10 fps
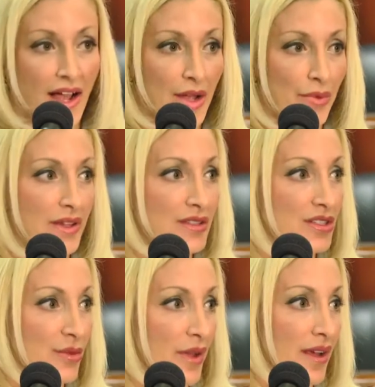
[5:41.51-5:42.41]
I
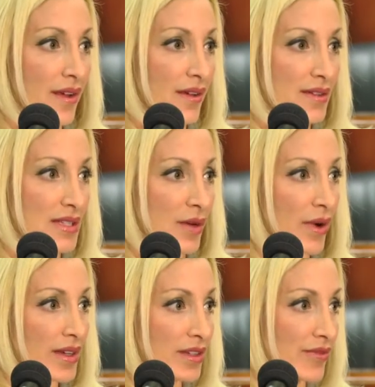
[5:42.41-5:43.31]
pledged to make a
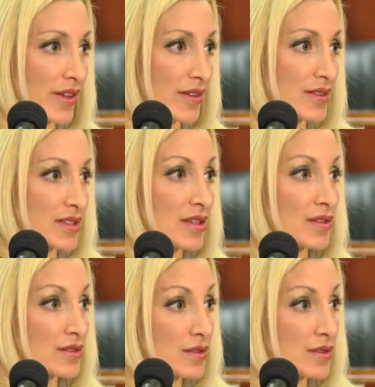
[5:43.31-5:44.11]
statewide difference